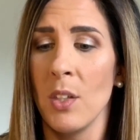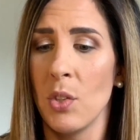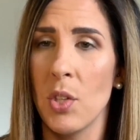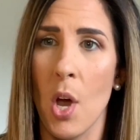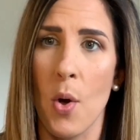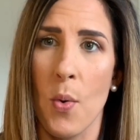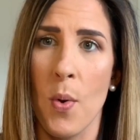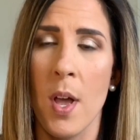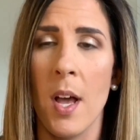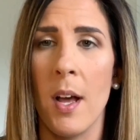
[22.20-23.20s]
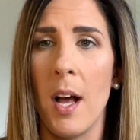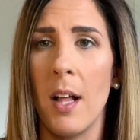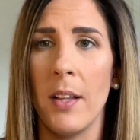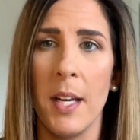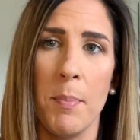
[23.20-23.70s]
So
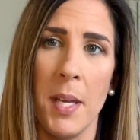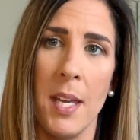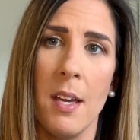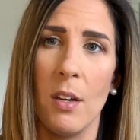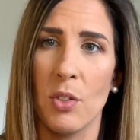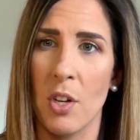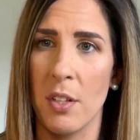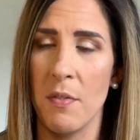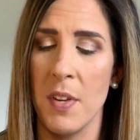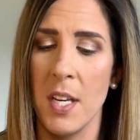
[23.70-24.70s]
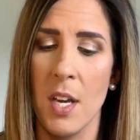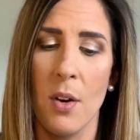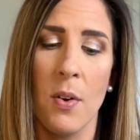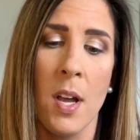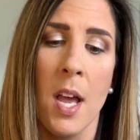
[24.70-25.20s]
I'll let it be. I'll start the
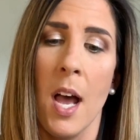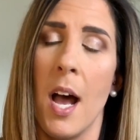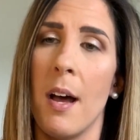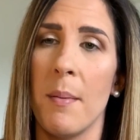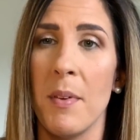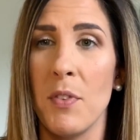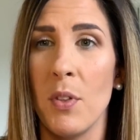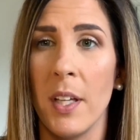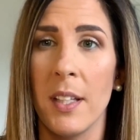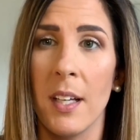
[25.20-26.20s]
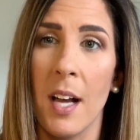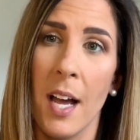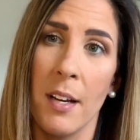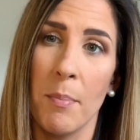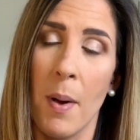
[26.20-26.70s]
video. If you'd like the
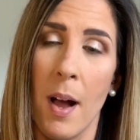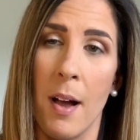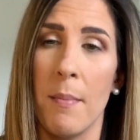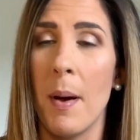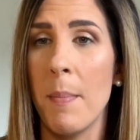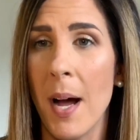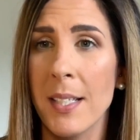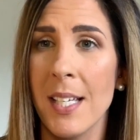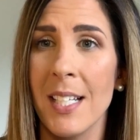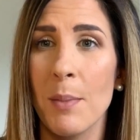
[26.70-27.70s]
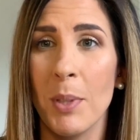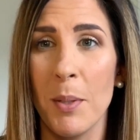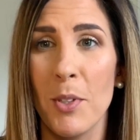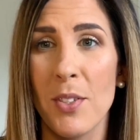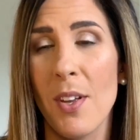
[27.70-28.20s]
kind of unboxings,
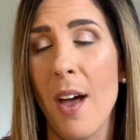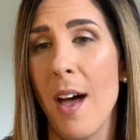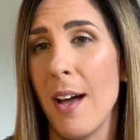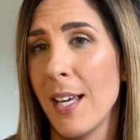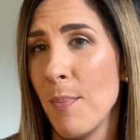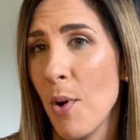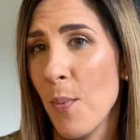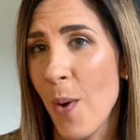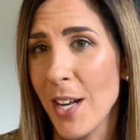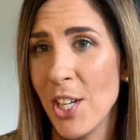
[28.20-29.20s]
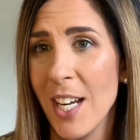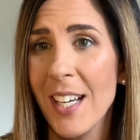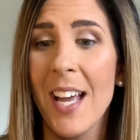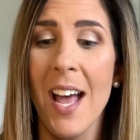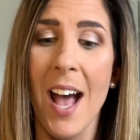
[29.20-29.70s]
please keep on
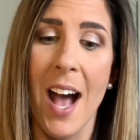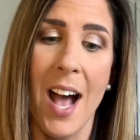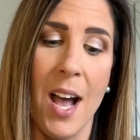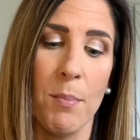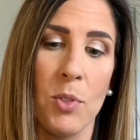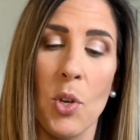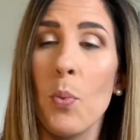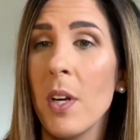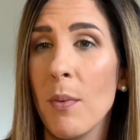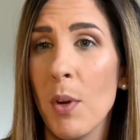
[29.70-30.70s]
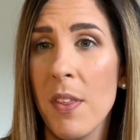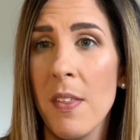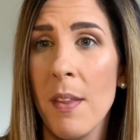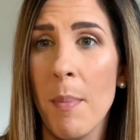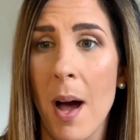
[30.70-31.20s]
watching. So
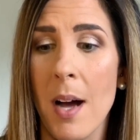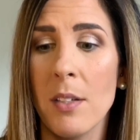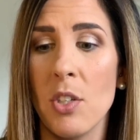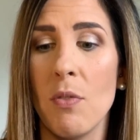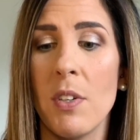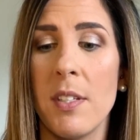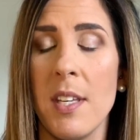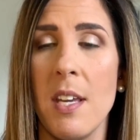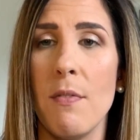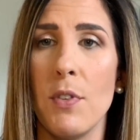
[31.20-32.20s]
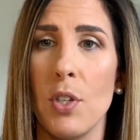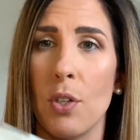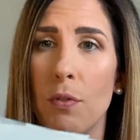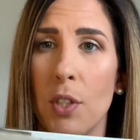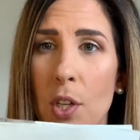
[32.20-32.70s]
within the box, you receive
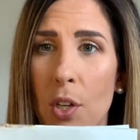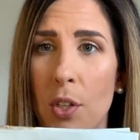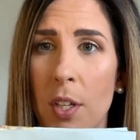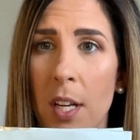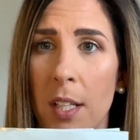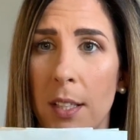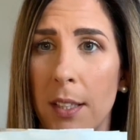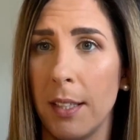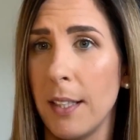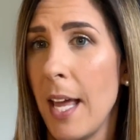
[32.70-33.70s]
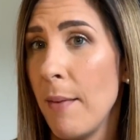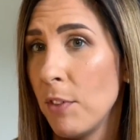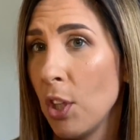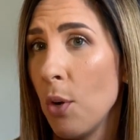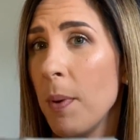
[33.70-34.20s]
your return
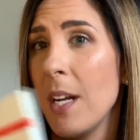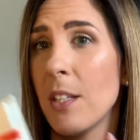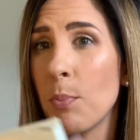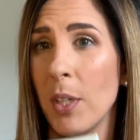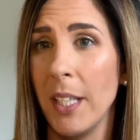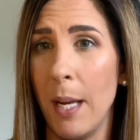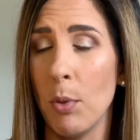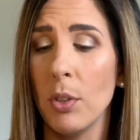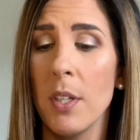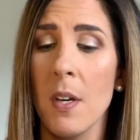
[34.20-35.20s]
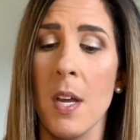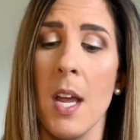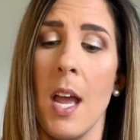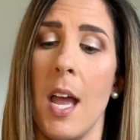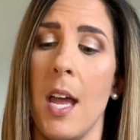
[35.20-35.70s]
envelope, and it's pre-labeled,
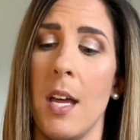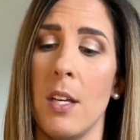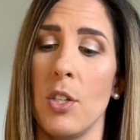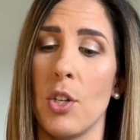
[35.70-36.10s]
and